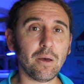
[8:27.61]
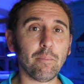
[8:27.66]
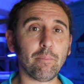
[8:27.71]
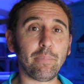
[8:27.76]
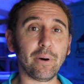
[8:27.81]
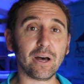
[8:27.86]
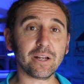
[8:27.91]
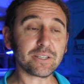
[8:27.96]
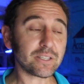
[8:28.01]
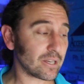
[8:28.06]

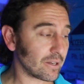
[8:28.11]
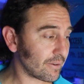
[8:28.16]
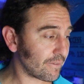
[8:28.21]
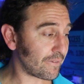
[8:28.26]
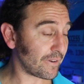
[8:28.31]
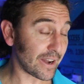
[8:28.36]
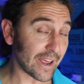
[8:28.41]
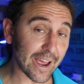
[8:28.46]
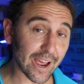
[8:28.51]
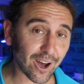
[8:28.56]
But
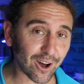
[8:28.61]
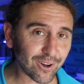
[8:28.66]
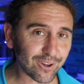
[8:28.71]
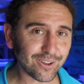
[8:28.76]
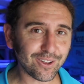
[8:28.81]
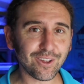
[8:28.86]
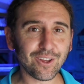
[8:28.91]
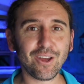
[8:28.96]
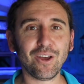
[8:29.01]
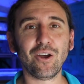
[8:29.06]
for now,
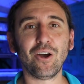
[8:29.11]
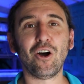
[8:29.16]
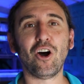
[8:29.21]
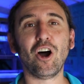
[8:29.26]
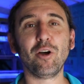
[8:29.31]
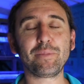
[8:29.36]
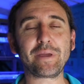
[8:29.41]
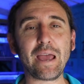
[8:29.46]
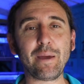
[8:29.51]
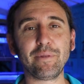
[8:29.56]

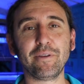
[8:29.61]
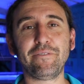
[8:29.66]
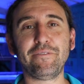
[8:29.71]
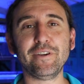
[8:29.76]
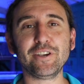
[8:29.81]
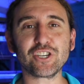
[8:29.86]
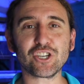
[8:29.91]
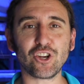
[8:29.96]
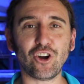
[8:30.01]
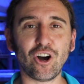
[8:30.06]
I'm Cam the
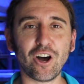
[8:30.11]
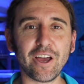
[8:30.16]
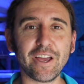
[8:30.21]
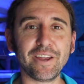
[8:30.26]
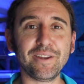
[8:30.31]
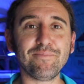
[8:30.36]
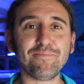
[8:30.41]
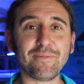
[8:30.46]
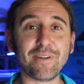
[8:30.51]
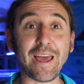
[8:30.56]
Fish Guy,
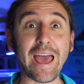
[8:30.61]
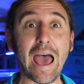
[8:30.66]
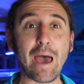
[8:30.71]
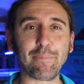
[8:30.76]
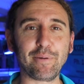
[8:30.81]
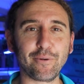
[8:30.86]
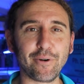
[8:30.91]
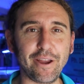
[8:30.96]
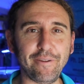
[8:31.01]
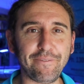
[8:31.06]
and
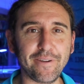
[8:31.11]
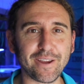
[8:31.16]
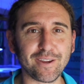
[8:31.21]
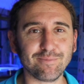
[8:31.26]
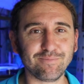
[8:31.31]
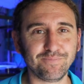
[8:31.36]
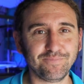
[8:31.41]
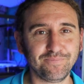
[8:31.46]
happy reefing!